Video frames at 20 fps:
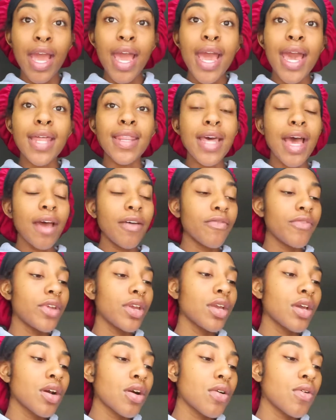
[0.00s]
and that
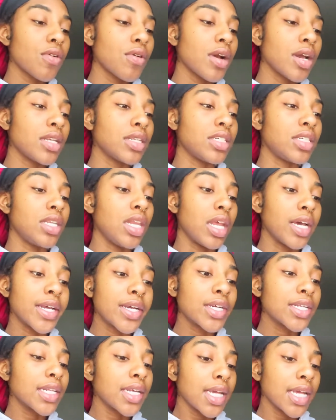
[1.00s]
video
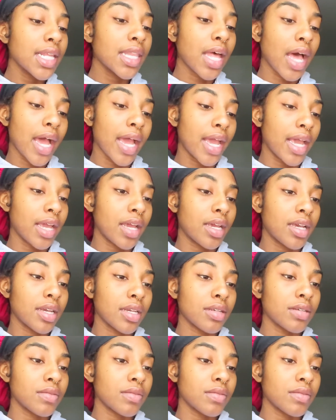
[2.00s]
literally like